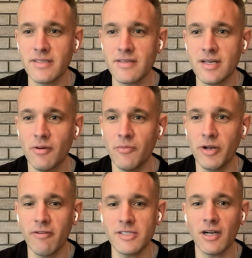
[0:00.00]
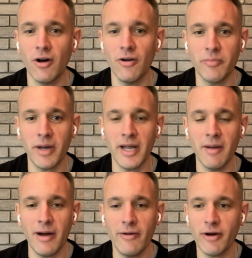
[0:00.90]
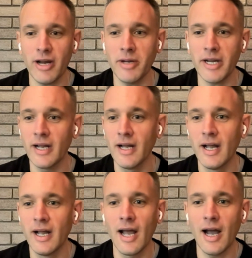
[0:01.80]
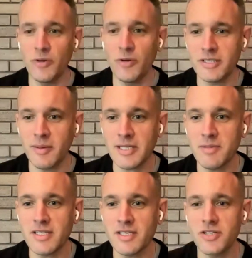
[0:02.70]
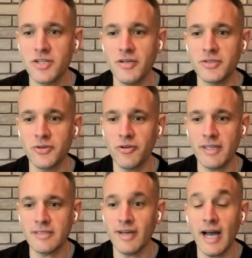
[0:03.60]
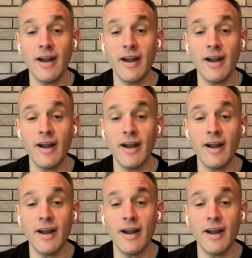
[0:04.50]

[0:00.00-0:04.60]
meetings, and so on, when there is a lot of debate about framing and which is the best message to use and all the rest of it.